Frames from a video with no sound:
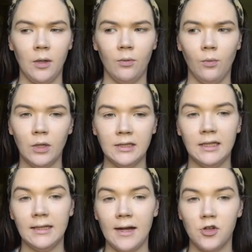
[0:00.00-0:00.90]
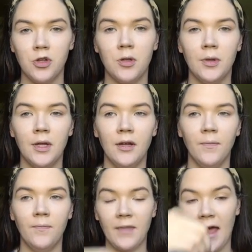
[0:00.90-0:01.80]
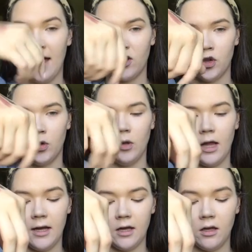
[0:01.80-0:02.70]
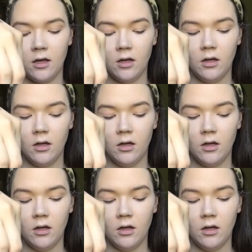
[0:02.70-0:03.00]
it wasn't attached to the actual like